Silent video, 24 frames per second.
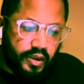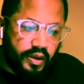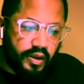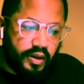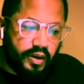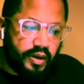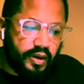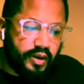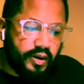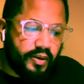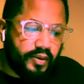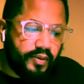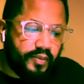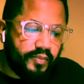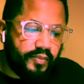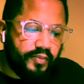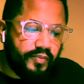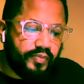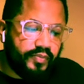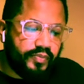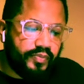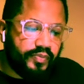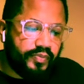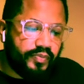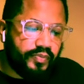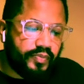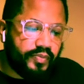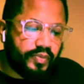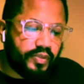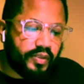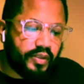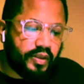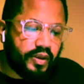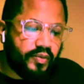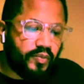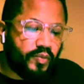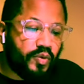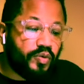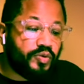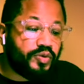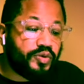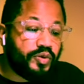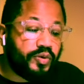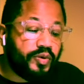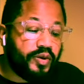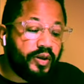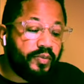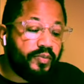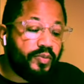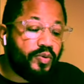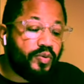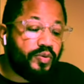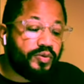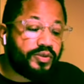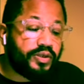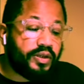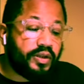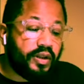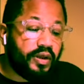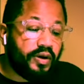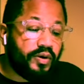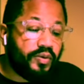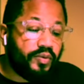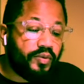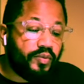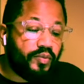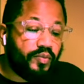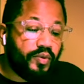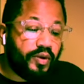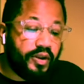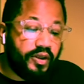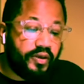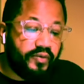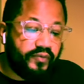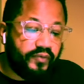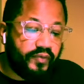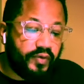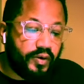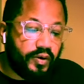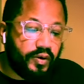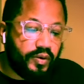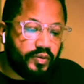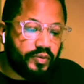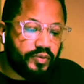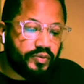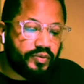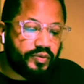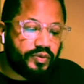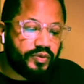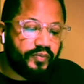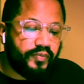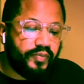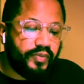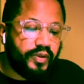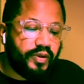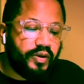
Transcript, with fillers: um, woe to him who is alone when he falls,